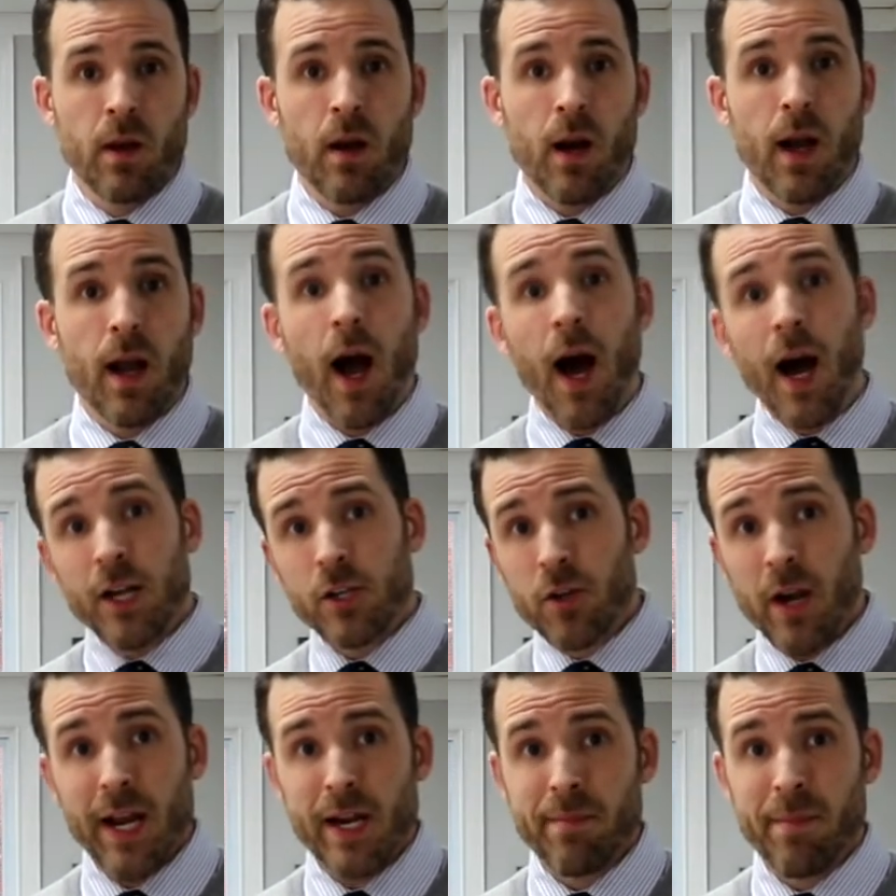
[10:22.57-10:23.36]
A
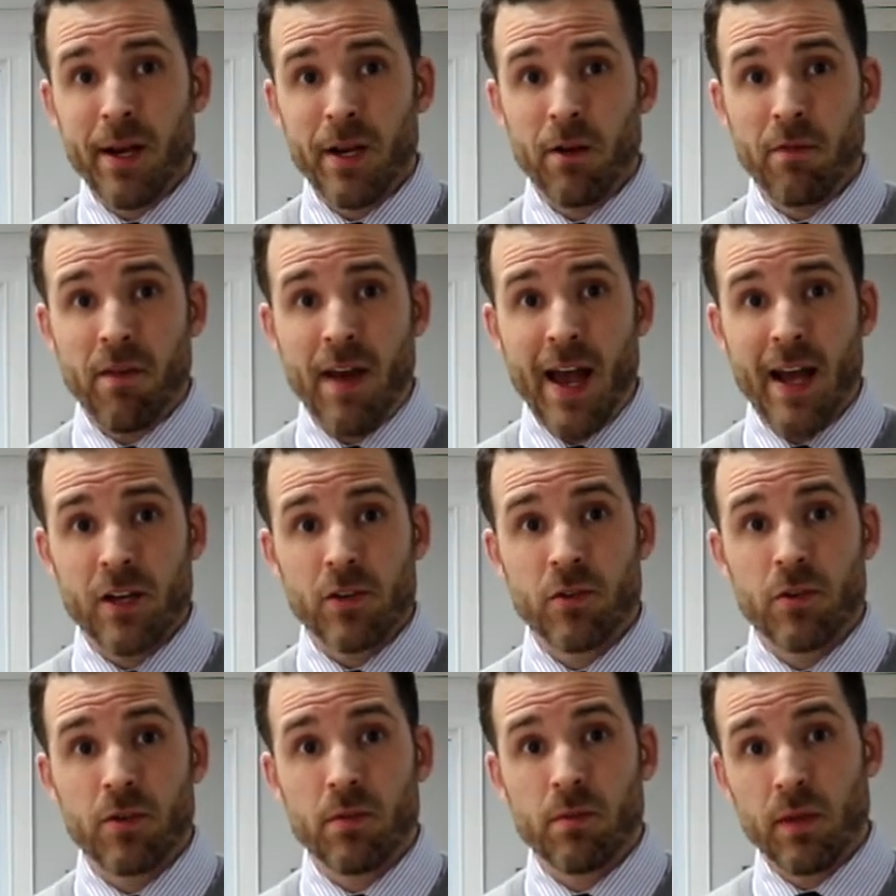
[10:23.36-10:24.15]
contract
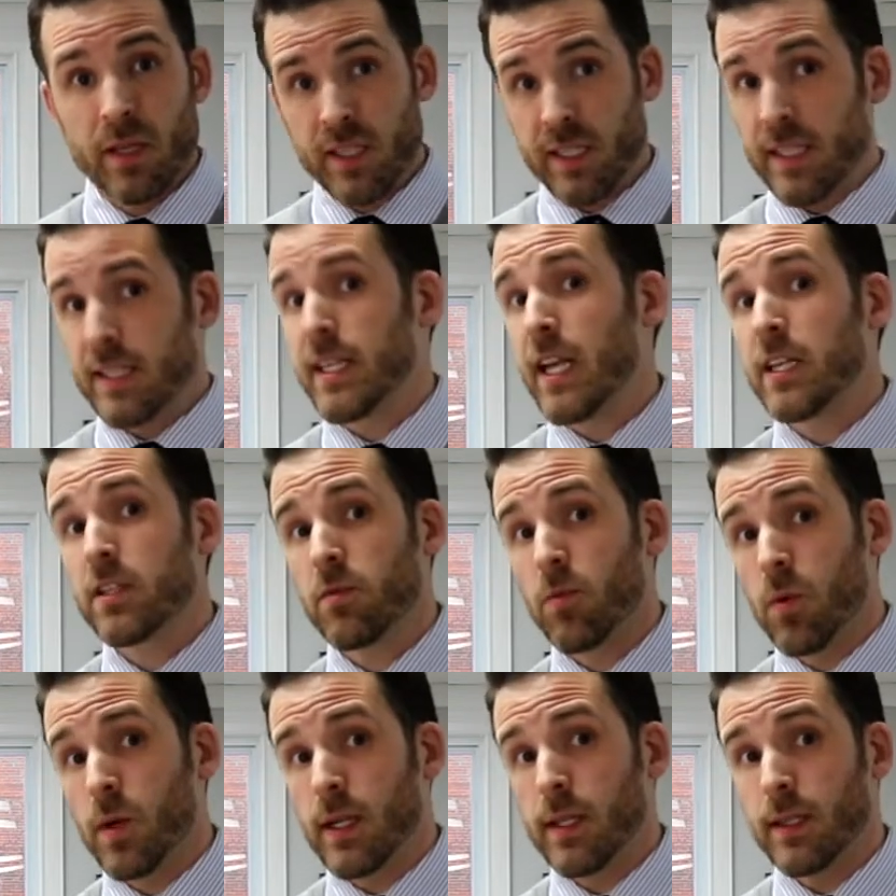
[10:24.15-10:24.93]
manufacturer, a
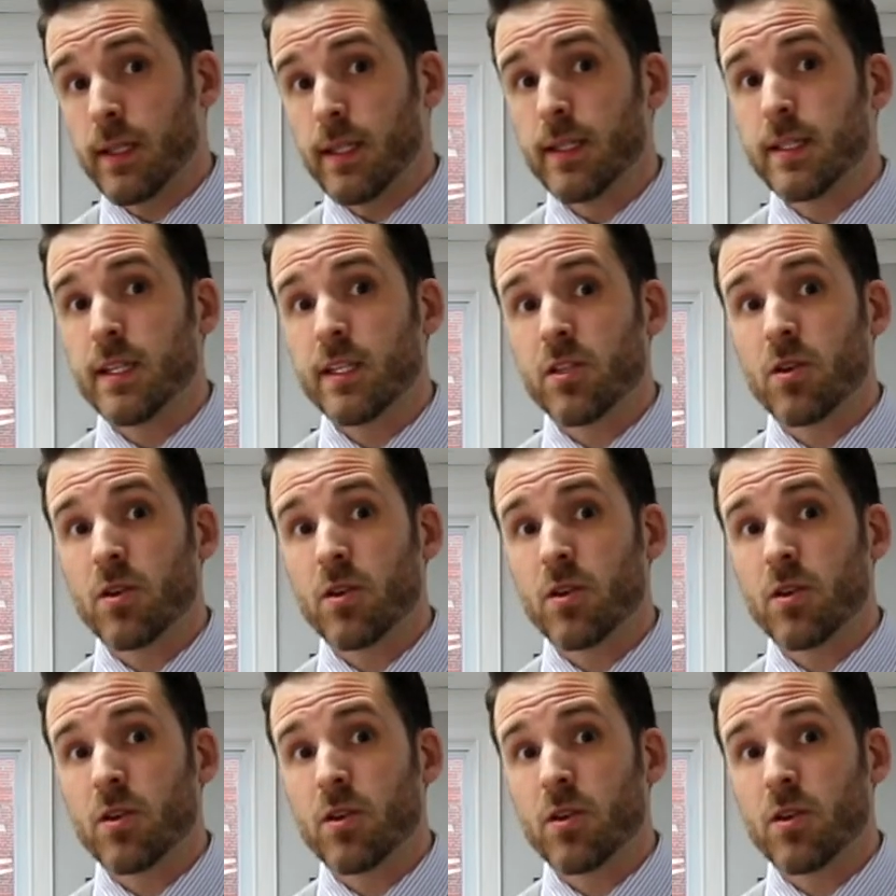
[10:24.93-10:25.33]
successful one at least,